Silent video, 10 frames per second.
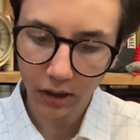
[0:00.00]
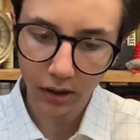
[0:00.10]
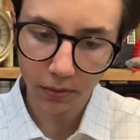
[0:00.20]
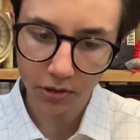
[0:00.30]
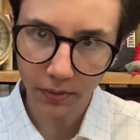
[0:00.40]

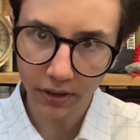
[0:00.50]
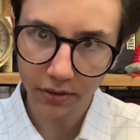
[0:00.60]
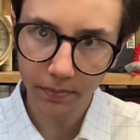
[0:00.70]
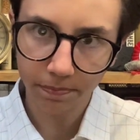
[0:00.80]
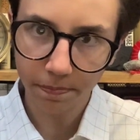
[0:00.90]
what's the word,
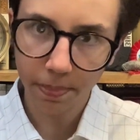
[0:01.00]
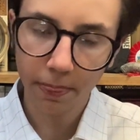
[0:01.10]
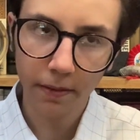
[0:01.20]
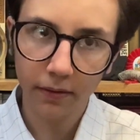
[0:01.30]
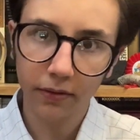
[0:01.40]

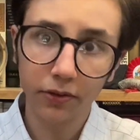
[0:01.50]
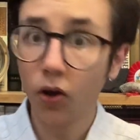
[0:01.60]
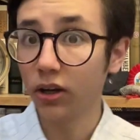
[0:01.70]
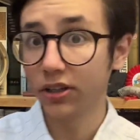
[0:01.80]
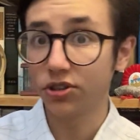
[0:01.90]

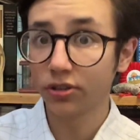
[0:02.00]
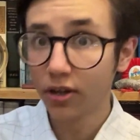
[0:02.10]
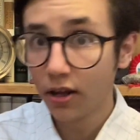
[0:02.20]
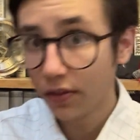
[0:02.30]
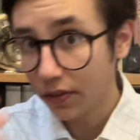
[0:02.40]
knowledge
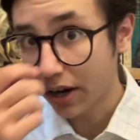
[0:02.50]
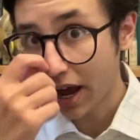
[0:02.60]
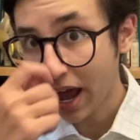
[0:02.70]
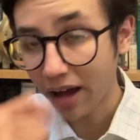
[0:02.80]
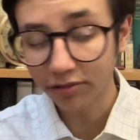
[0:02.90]
than I
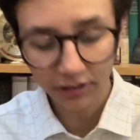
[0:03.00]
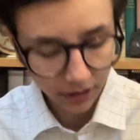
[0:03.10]
have.